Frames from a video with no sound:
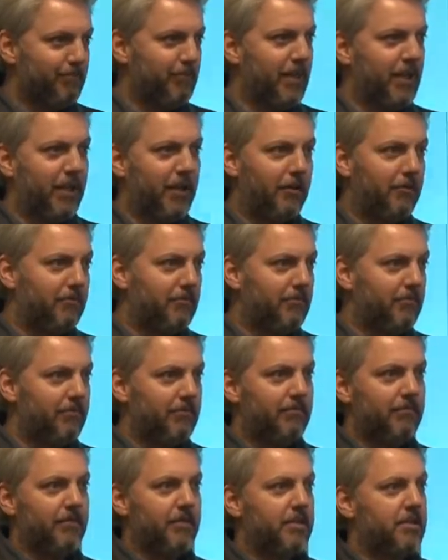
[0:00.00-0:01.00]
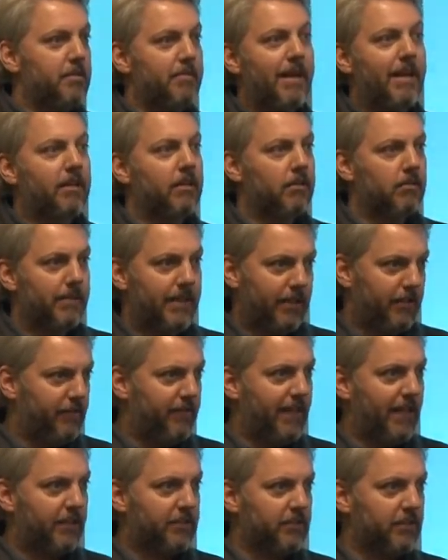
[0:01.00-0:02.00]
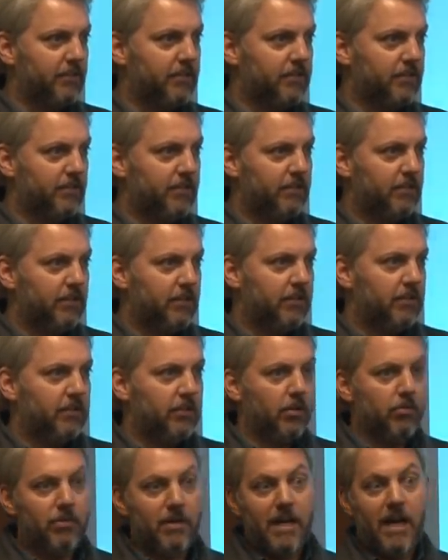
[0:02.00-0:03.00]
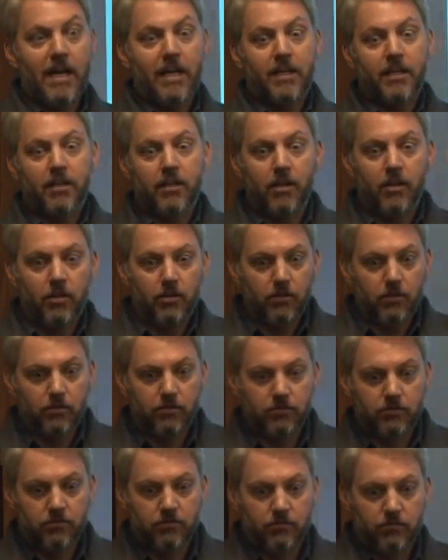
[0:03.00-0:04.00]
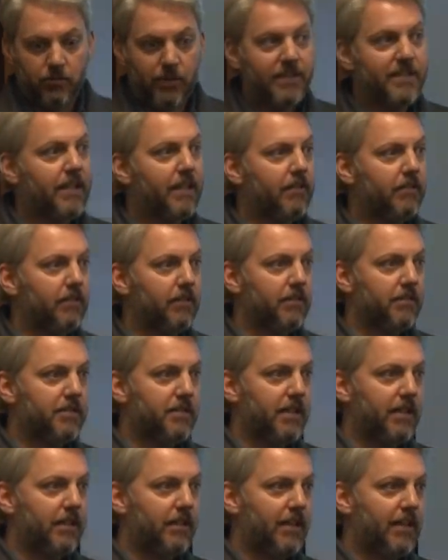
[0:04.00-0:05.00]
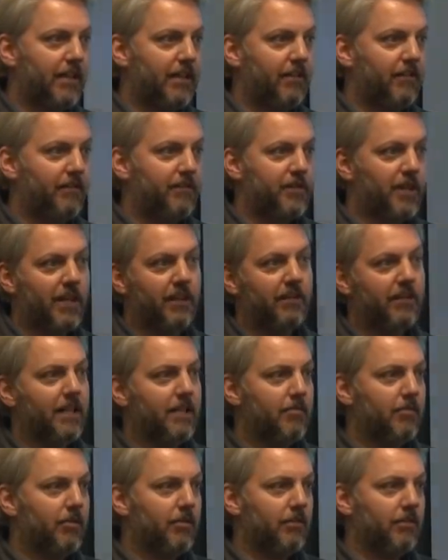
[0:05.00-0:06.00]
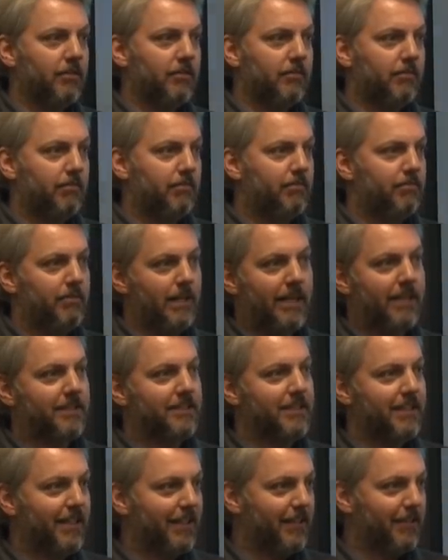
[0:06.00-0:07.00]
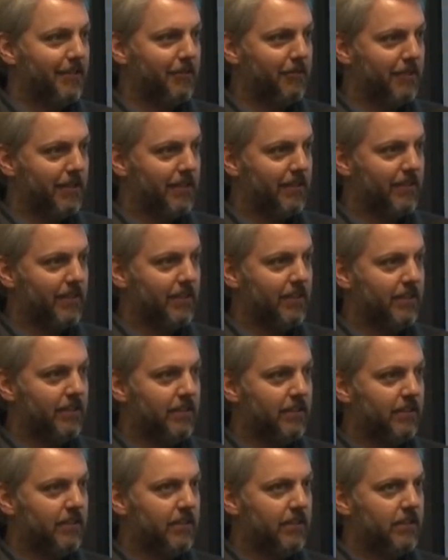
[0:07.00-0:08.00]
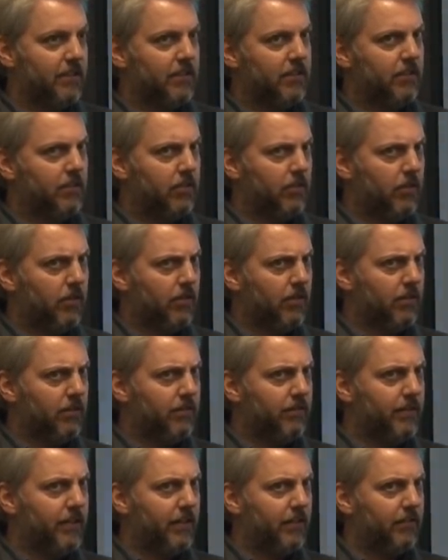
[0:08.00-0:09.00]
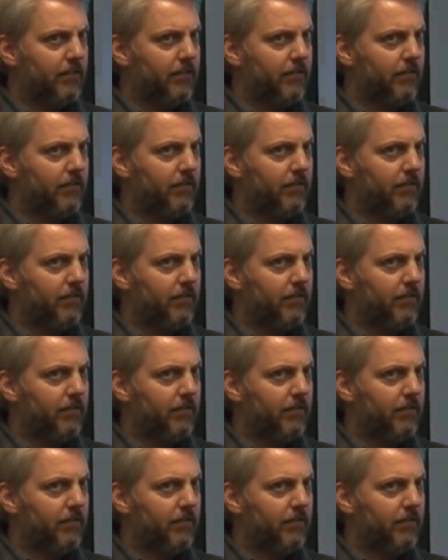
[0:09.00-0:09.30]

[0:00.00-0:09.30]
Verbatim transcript: you know, the tobacco manufacturers, or we're not going to own retailers that have child labor in Pakistan or whatever. Or, you know,